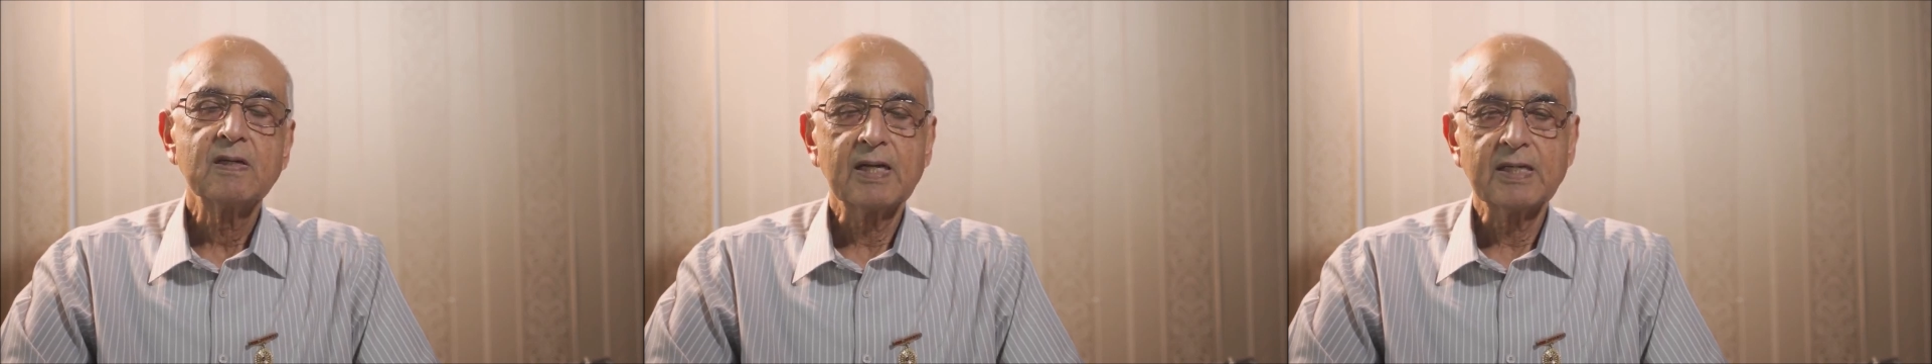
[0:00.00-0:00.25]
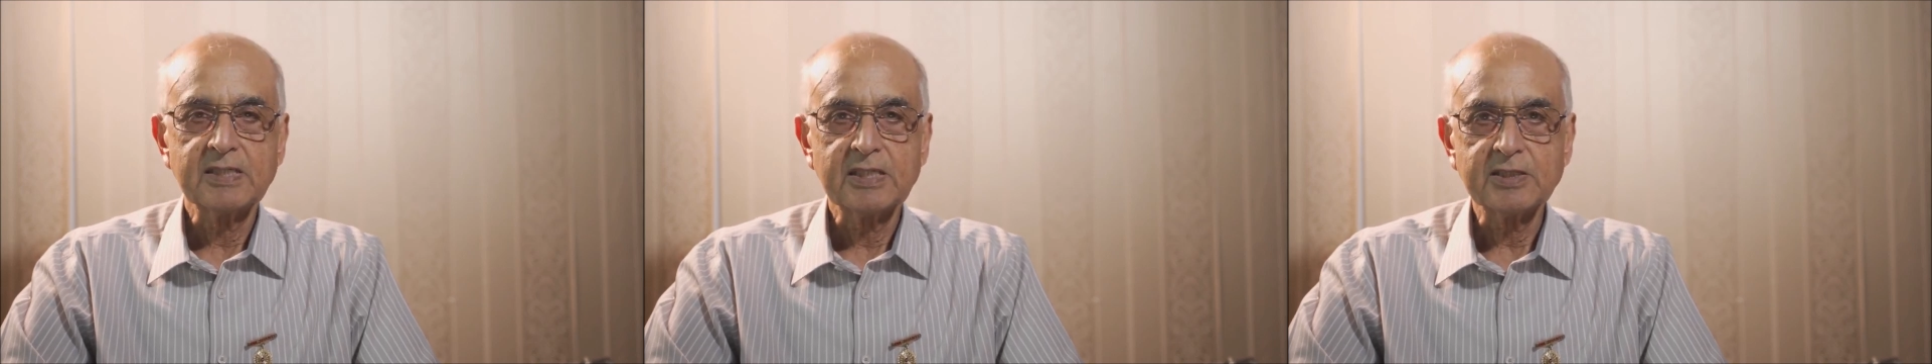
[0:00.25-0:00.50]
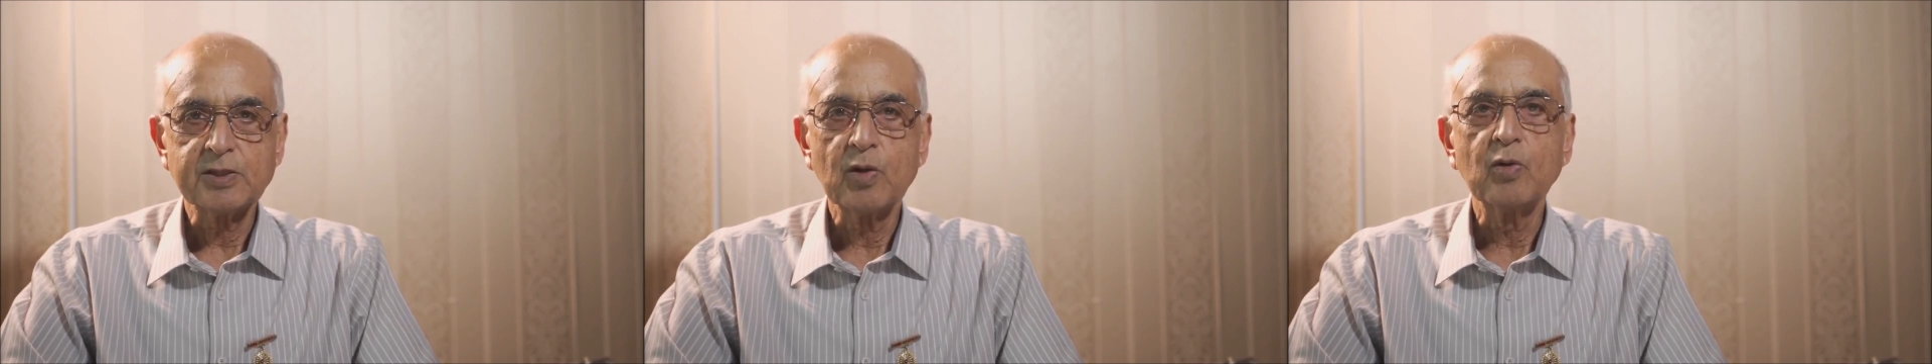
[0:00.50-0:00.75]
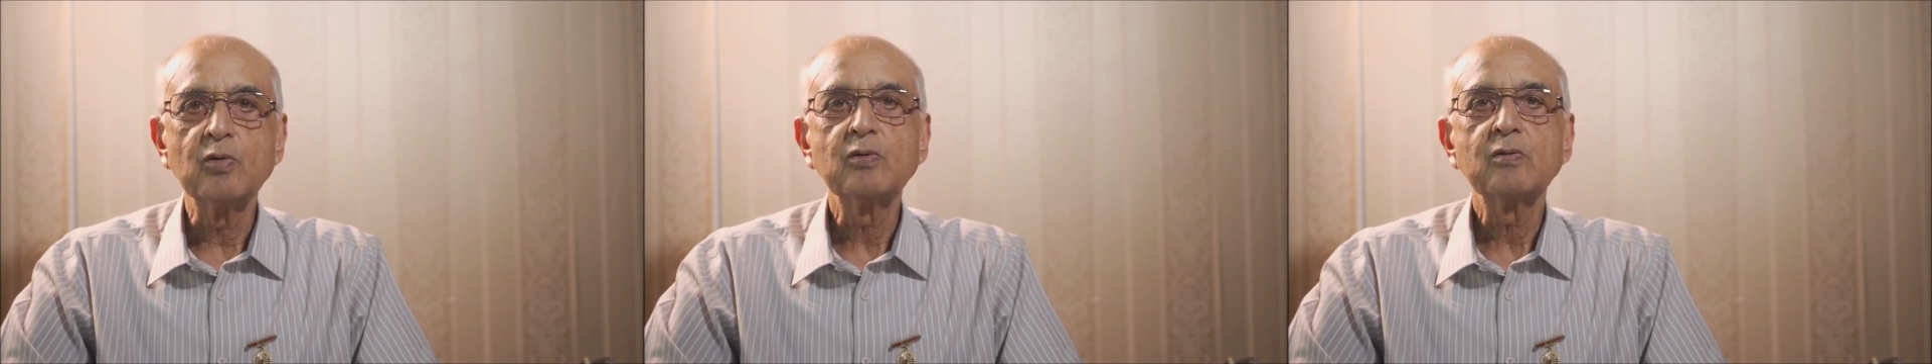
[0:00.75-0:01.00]
as a
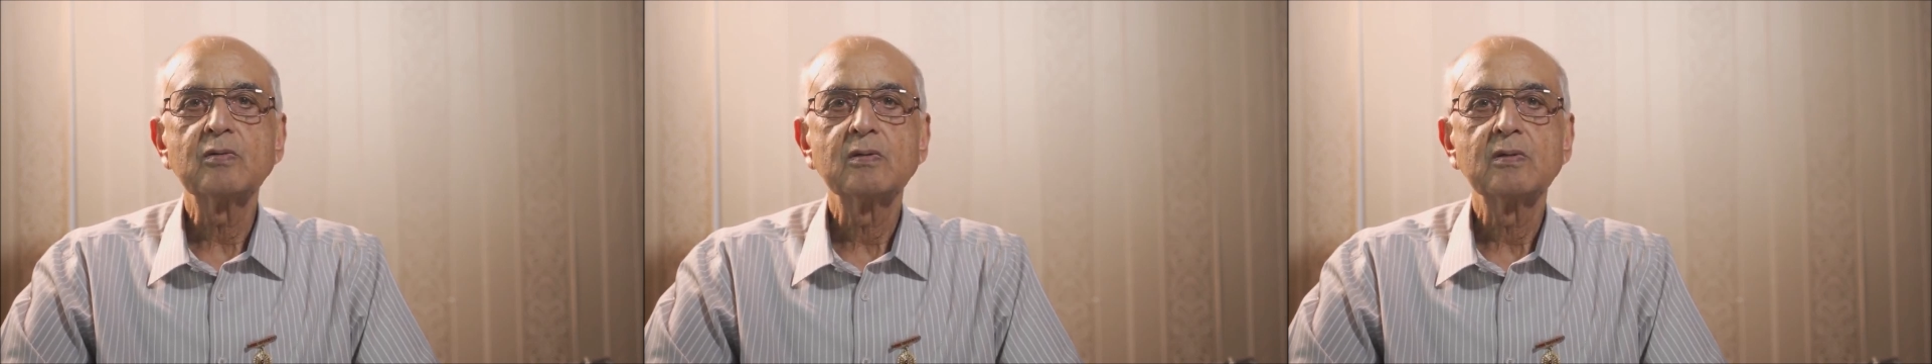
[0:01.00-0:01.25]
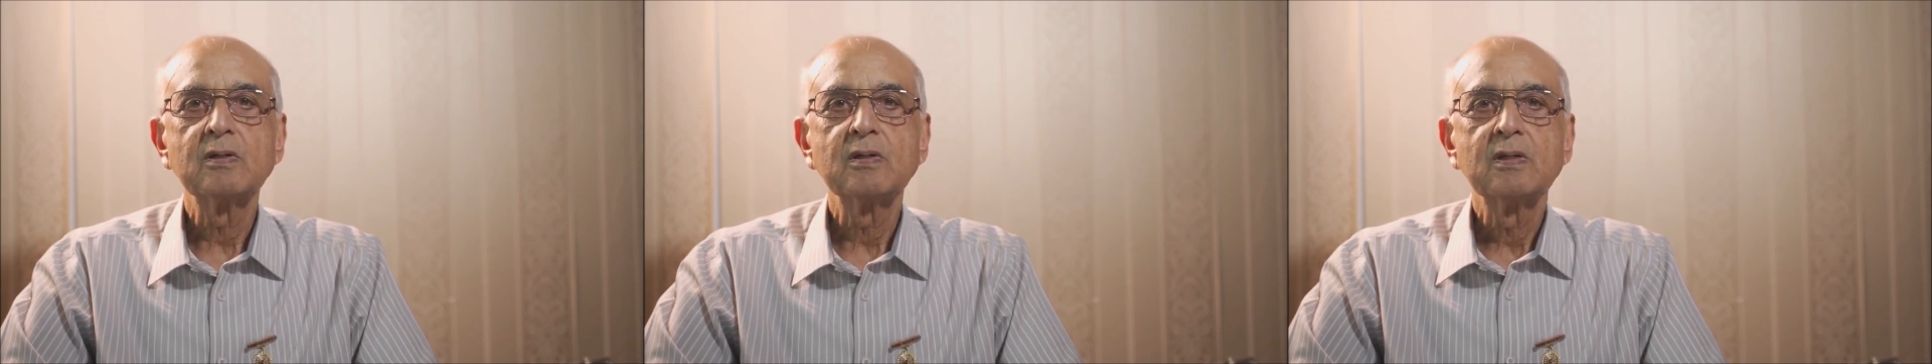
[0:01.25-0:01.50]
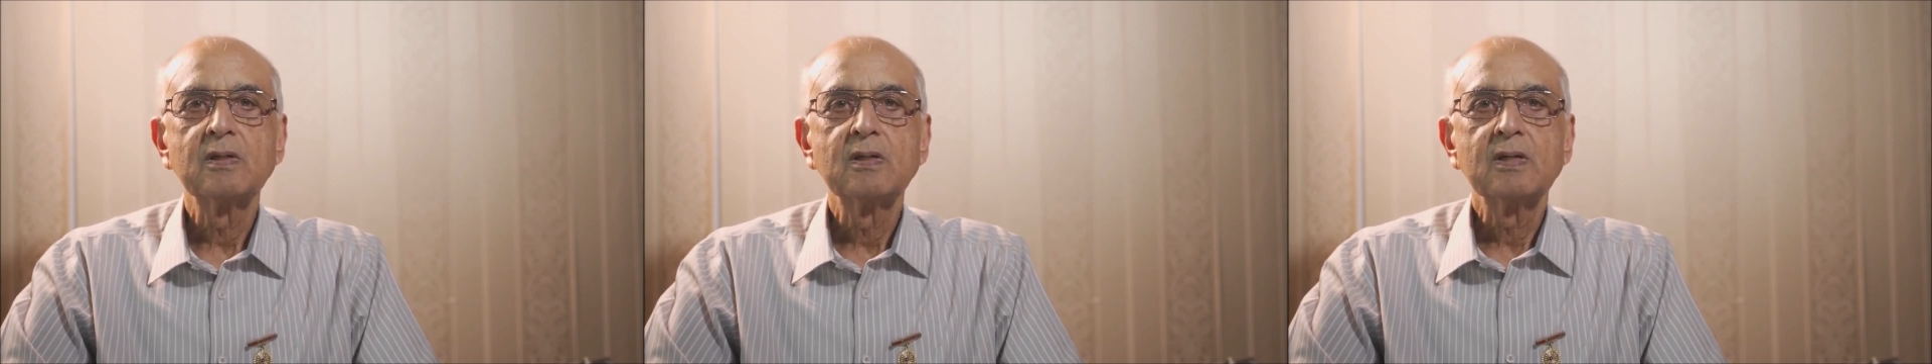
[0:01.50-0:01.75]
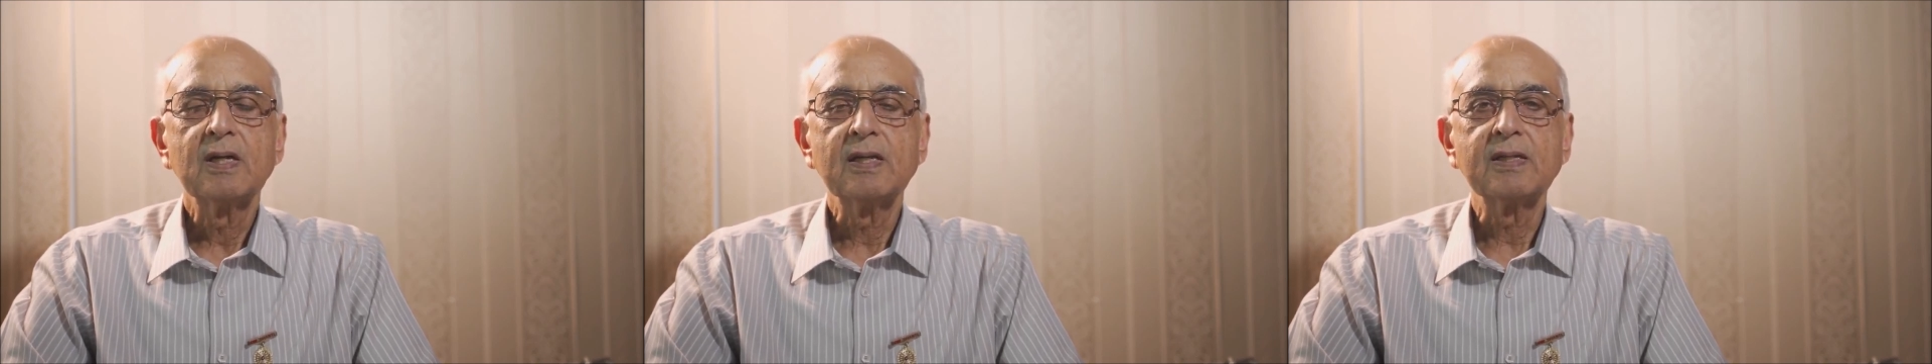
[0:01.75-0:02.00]
soul
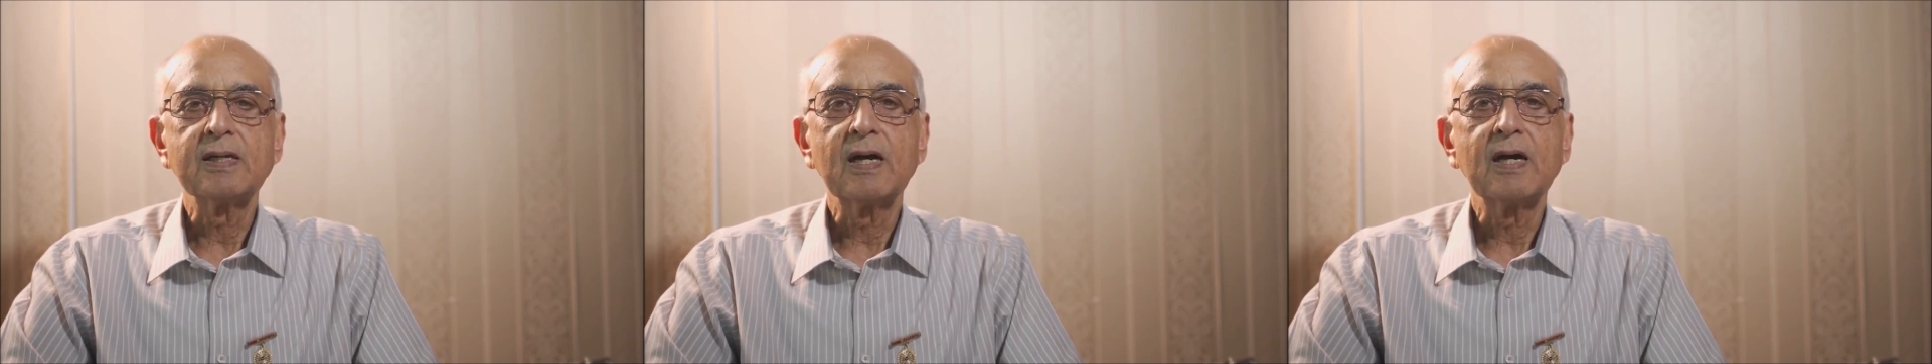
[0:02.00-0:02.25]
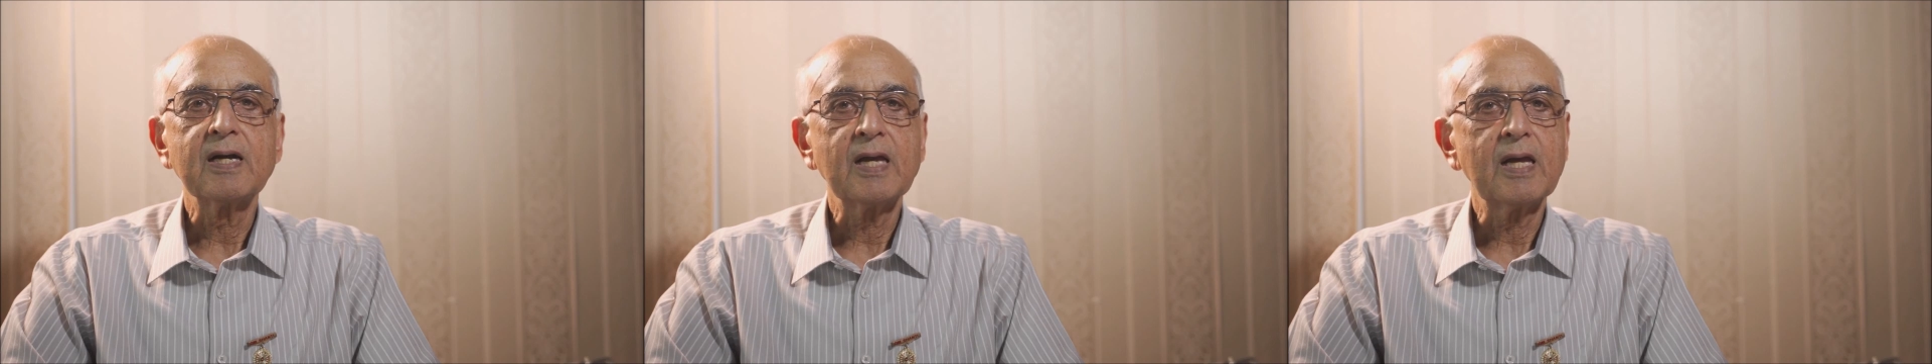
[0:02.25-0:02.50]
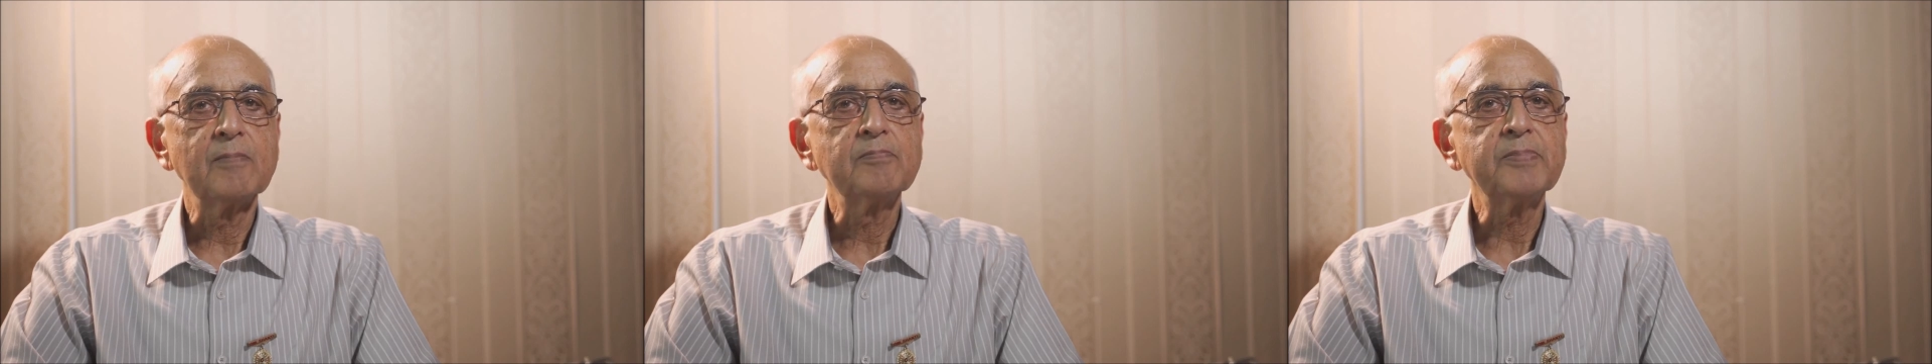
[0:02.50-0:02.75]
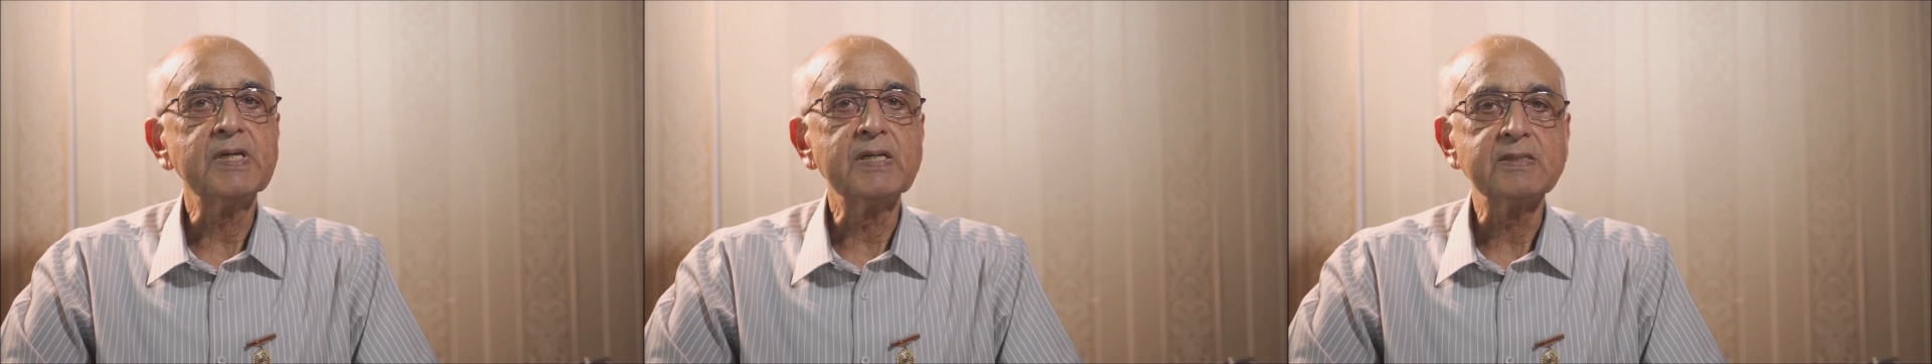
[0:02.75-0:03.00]
and that I am
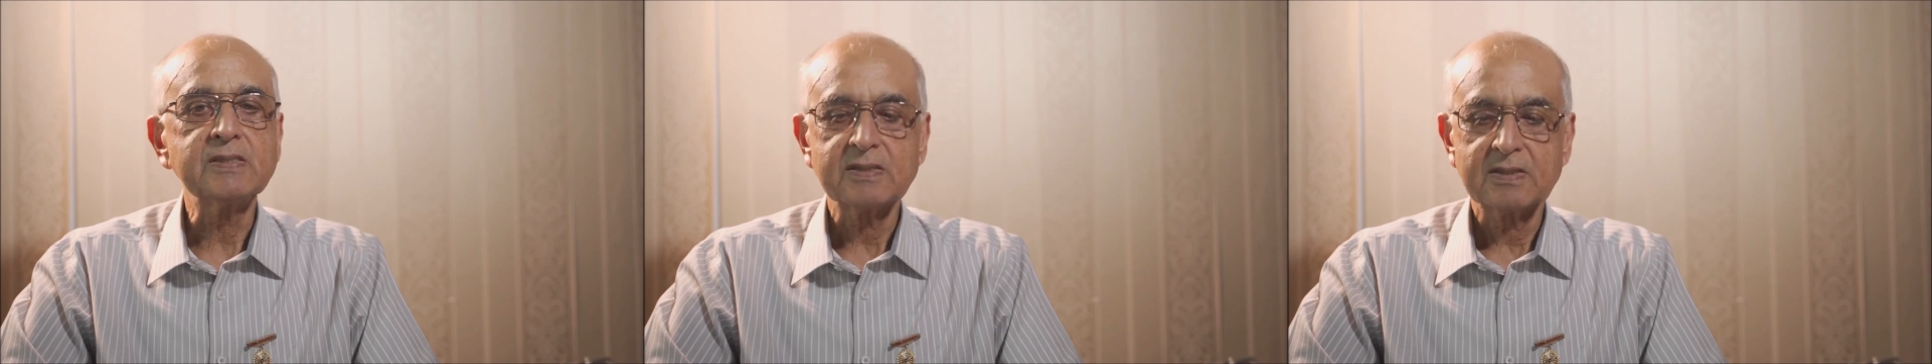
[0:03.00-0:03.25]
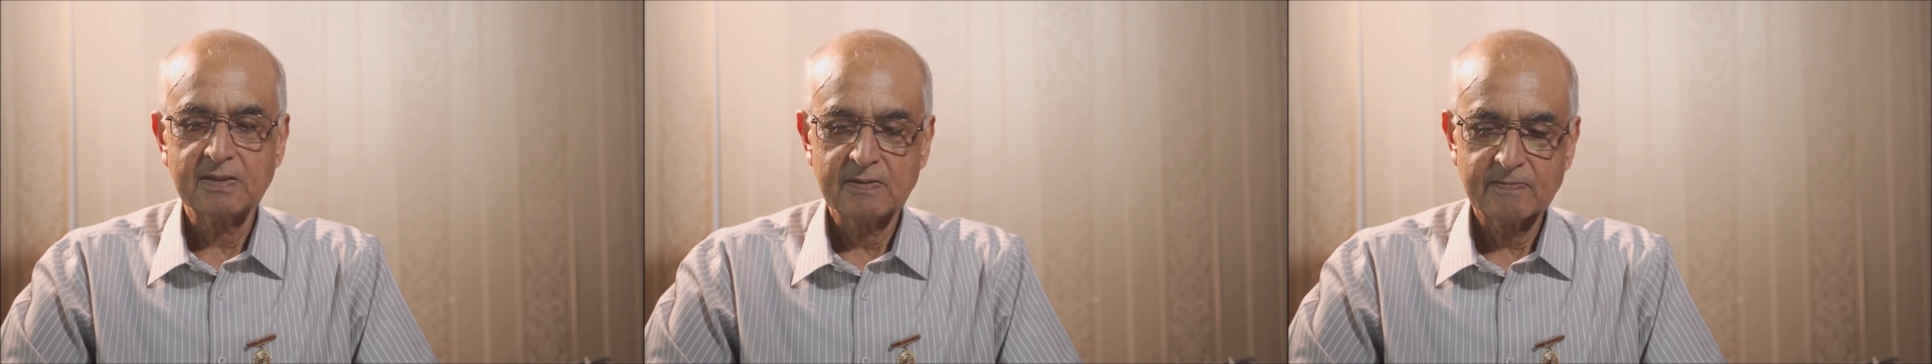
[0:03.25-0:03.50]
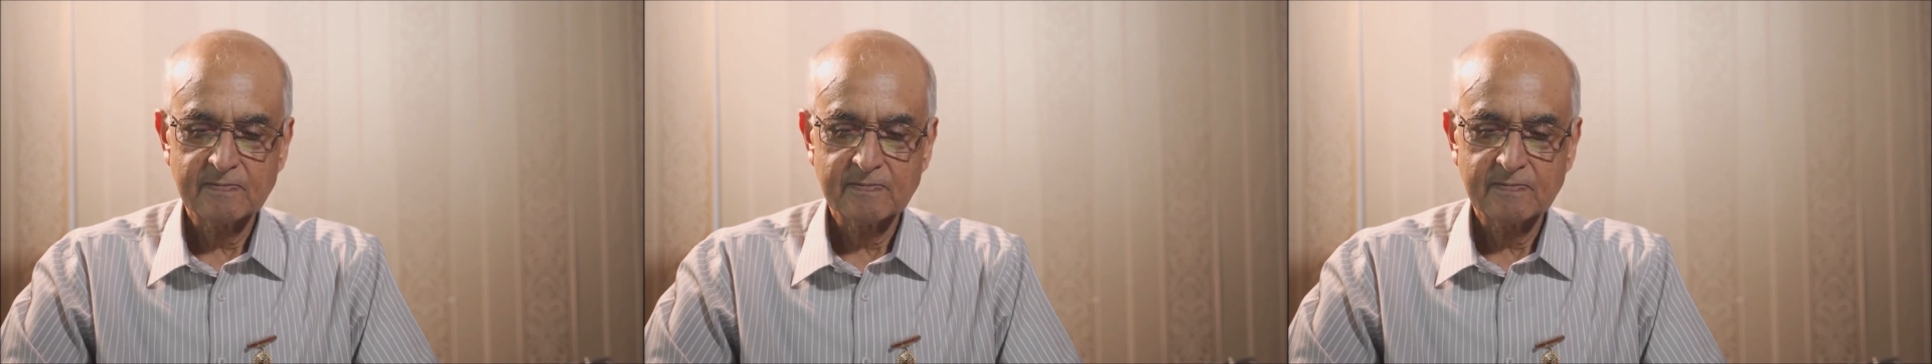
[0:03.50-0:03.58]
peace.